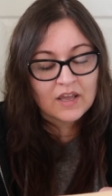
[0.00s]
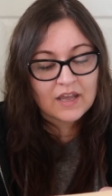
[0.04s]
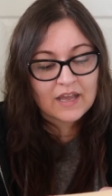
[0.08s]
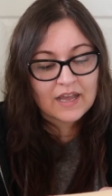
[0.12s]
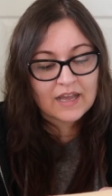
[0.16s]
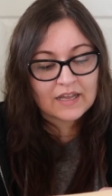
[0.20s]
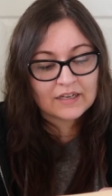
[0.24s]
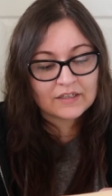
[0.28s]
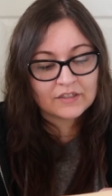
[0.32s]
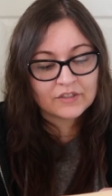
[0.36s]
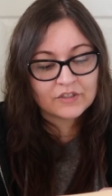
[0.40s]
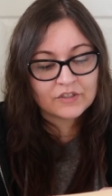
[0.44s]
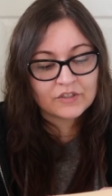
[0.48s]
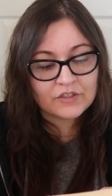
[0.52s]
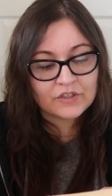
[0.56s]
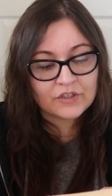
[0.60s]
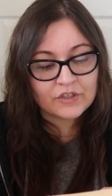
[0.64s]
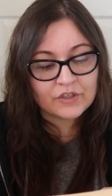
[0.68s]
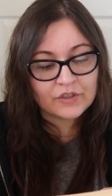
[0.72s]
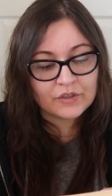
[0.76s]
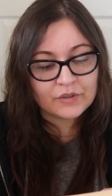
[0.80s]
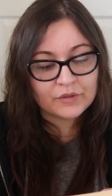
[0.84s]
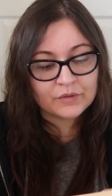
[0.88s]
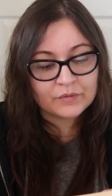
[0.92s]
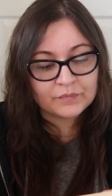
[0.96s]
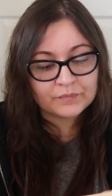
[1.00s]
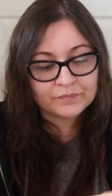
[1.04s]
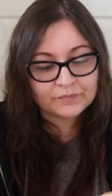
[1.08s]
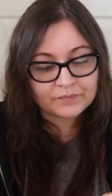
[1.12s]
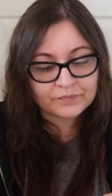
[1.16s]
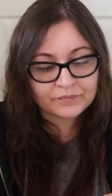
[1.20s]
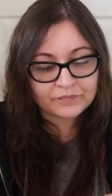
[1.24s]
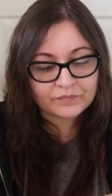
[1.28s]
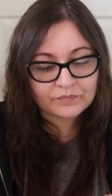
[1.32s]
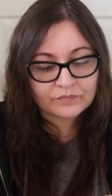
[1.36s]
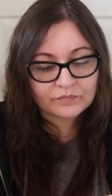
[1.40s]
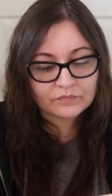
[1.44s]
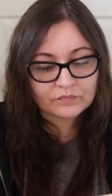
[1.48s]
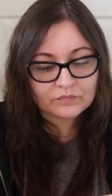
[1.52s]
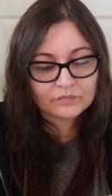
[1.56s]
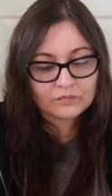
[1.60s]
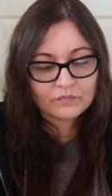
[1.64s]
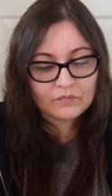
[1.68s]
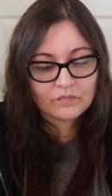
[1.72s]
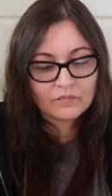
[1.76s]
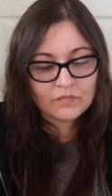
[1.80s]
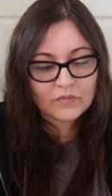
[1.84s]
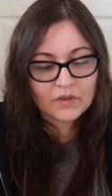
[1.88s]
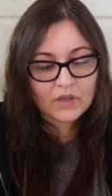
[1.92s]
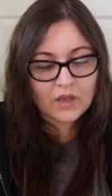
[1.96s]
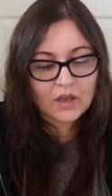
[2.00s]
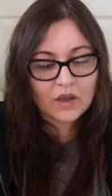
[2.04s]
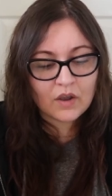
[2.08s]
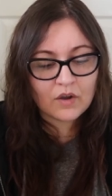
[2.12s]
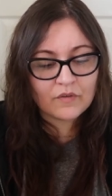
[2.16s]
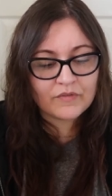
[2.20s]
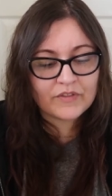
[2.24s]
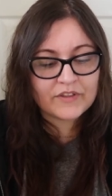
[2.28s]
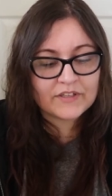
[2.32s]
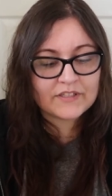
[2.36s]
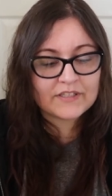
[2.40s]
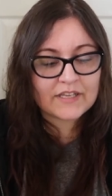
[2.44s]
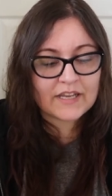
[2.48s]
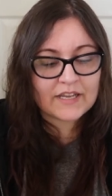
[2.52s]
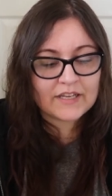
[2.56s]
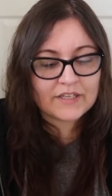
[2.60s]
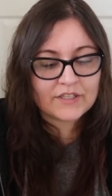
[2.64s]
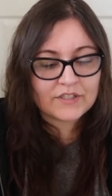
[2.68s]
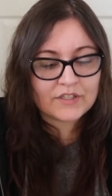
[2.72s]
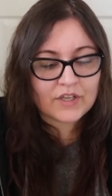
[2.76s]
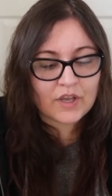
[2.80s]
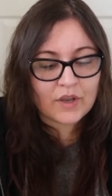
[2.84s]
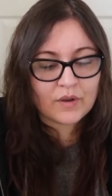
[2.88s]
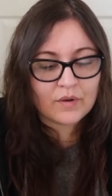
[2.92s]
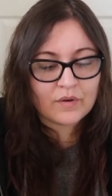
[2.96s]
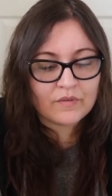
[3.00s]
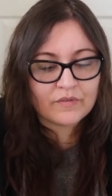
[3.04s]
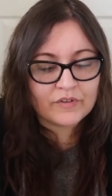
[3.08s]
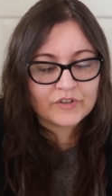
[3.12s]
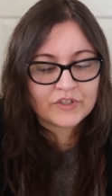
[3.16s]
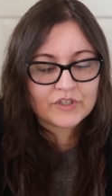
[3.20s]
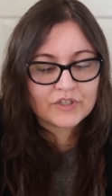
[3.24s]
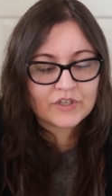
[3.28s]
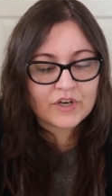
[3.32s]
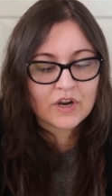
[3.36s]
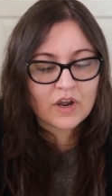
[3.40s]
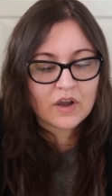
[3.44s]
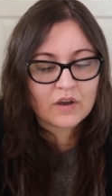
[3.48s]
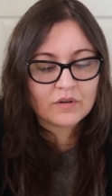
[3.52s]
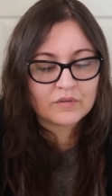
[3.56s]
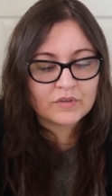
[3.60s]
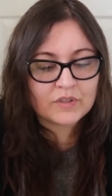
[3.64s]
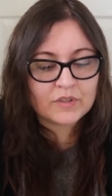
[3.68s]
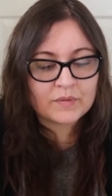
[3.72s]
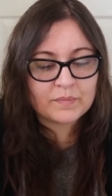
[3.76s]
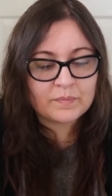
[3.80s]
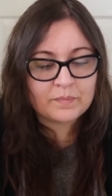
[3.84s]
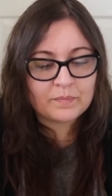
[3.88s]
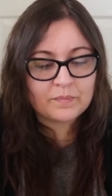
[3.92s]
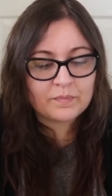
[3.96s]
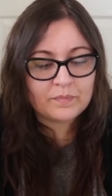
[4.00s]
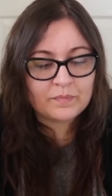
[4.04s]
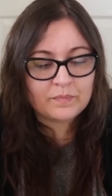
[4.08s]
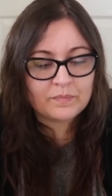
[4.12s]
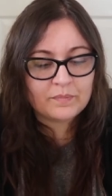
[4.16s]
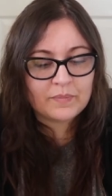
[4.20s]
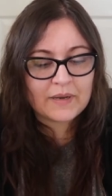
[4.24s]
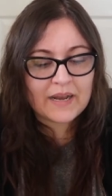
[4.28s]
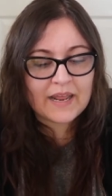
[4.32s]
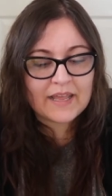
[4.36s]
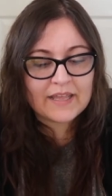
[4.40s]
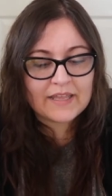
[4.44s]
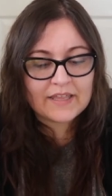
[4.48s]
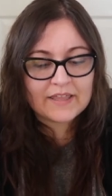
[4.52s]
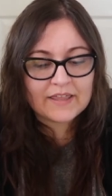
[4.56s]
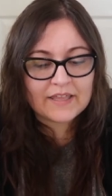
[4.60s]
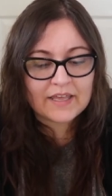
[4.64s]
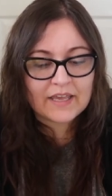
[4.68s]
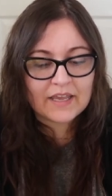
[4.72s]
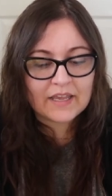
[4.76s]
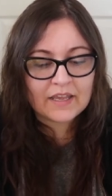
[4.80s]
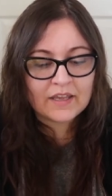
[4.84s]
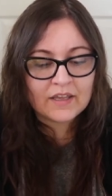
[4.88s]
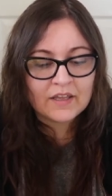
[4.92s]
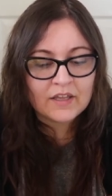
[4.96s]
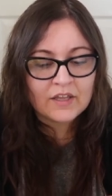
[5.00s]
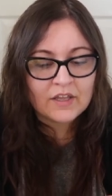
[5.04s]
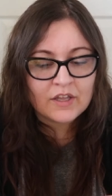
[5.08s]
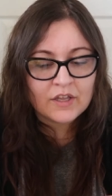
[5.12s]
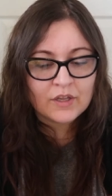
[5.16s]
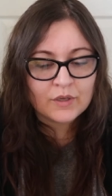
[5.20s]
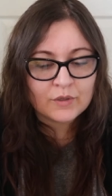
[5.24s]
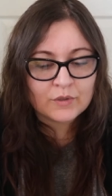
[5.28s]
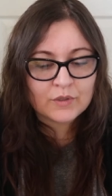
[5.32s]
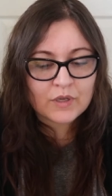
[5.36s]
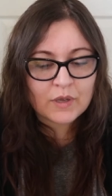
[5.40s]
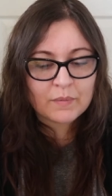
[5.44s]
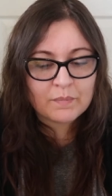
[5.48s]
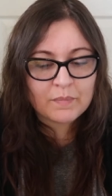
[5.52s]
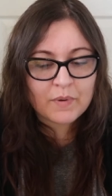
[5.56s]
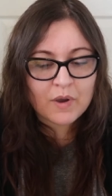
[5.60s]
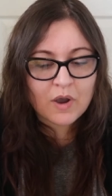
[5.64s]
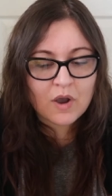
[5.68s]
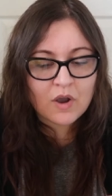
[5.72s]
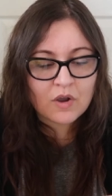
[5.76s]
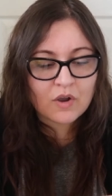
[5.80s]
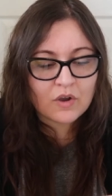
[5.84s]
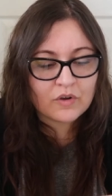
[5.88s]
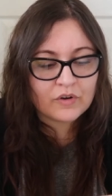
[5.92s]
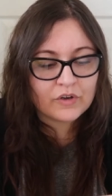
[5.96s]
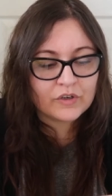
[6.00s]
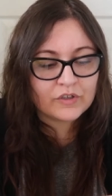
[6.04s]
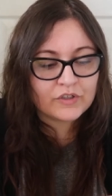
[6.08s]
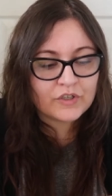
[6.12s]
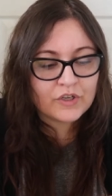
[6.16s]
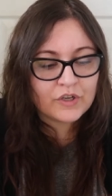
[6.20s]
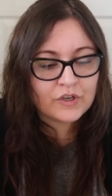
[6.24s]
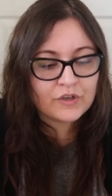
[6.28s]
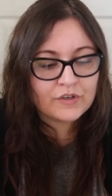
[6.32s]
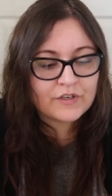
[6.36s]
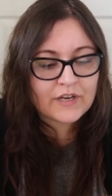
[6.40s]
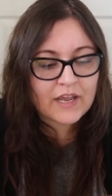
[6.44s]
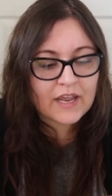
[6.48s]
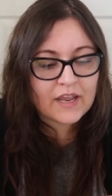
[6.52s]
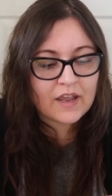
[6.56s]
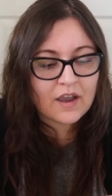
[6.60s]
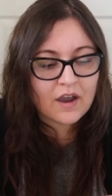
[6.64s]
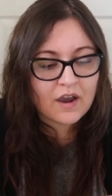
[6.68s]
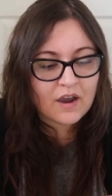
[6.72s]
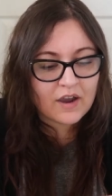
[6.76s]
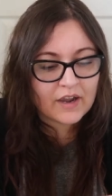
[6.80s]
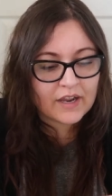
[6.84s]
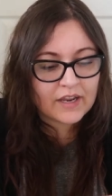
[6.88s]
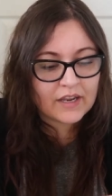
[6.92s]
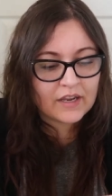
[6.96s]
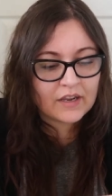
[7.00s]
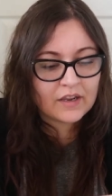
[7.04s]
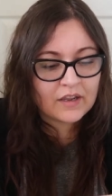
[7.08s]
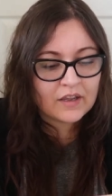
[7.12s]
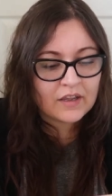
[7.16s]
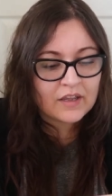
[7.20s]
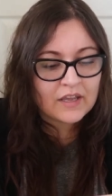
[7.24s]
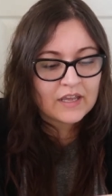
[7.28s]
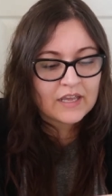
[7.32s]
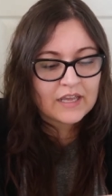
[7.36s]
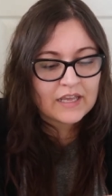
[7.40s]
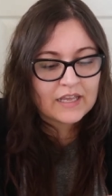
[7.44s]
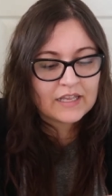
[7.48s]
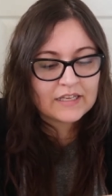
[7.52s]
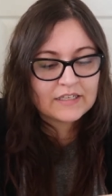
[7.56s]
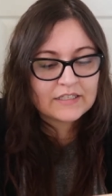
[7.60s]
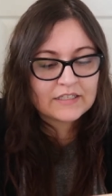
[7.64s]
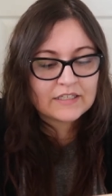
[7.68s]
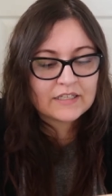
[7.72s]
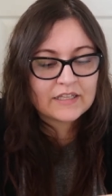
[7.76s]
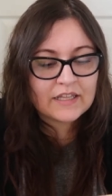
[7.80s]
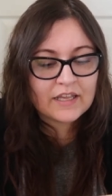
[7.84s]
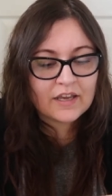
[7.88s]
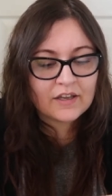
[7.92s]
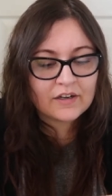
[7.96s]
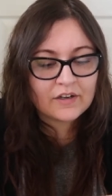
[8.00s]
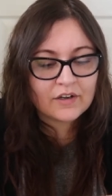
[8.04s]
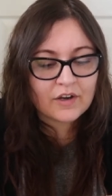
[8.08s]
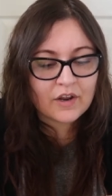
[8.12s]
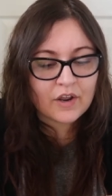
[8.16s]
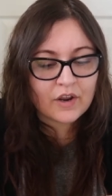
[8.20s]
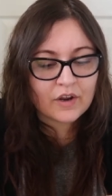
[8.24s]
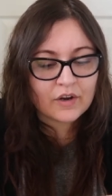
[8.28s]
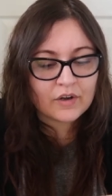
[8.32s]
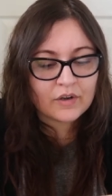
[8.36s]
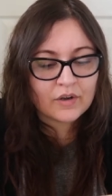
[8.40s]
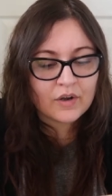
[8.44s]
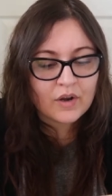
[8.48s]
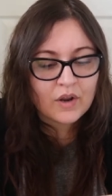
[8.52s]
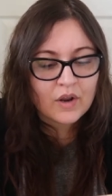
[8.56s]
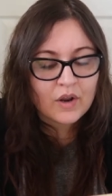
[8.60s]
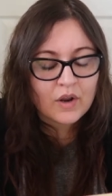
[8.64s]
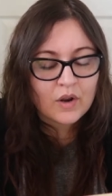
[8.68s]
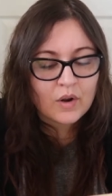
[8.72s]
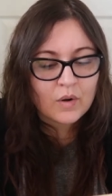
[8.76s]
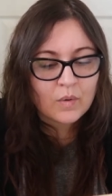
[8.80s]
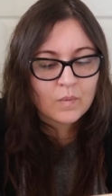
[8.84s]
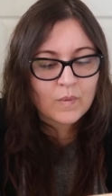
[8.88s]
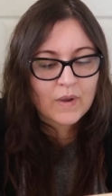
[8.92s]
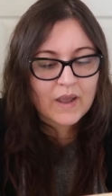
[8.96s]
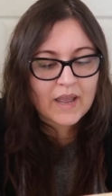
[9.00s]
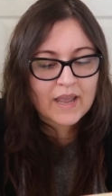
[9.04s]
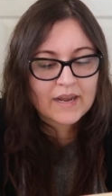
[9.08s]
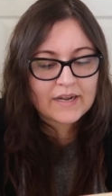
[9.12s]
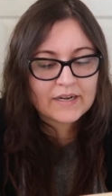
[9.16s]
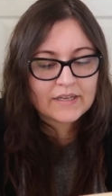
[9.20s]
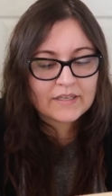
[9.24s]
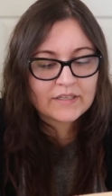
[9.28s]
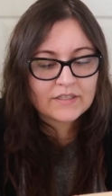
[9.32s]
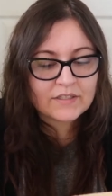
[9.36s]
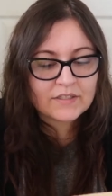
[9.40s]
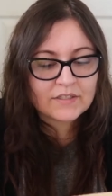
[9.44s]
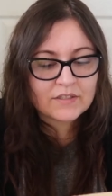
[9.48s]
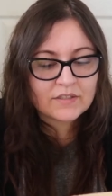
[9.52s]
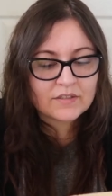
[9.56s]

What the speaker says: and to... of the say-so of a child's plaything, to embark on a two-day hike into the unknown where any